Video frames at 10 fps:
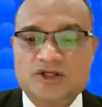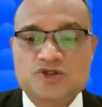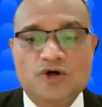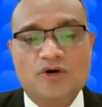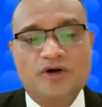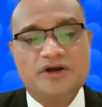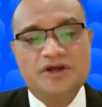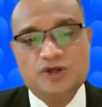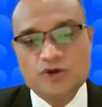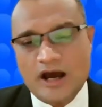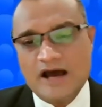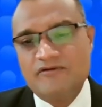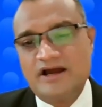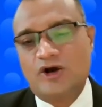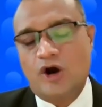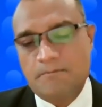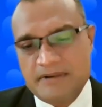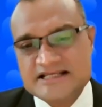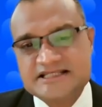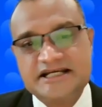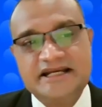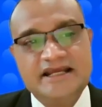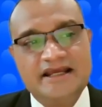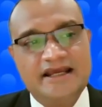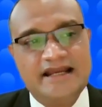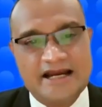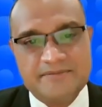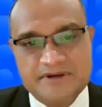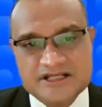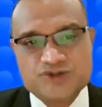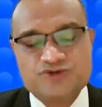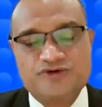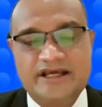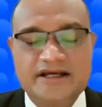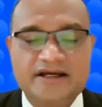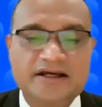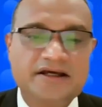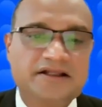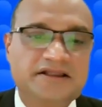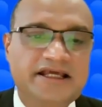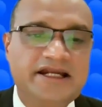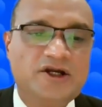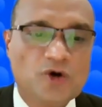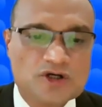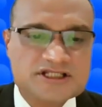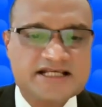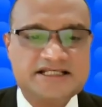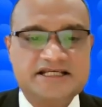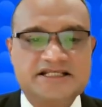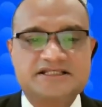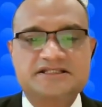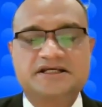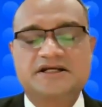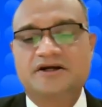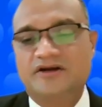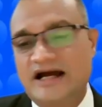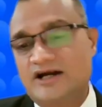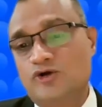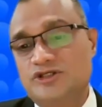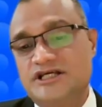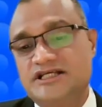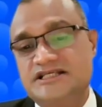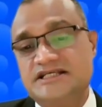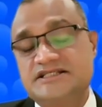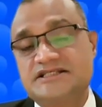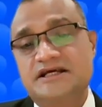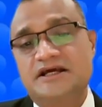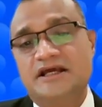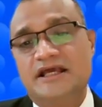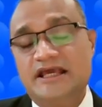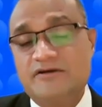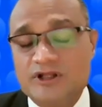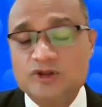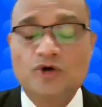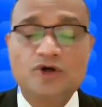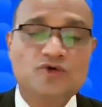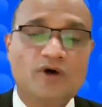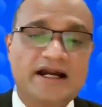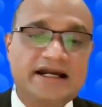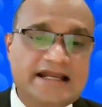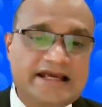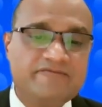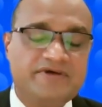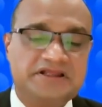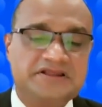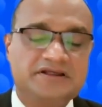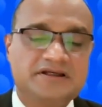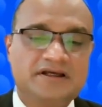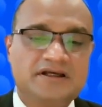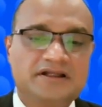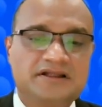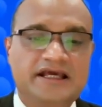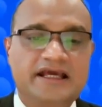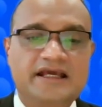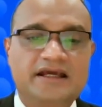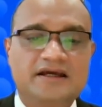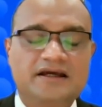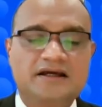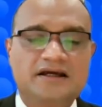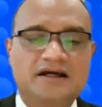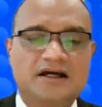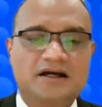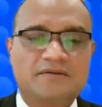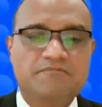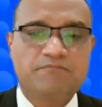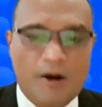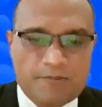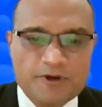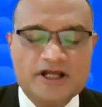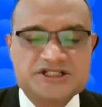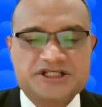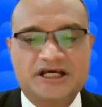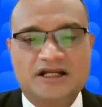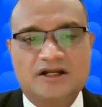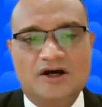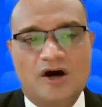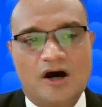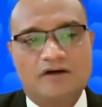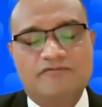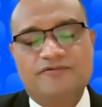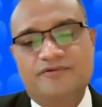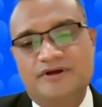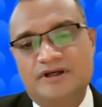So you have a complexity in administering the dosages, drug dosages, even though you are dealing with the population of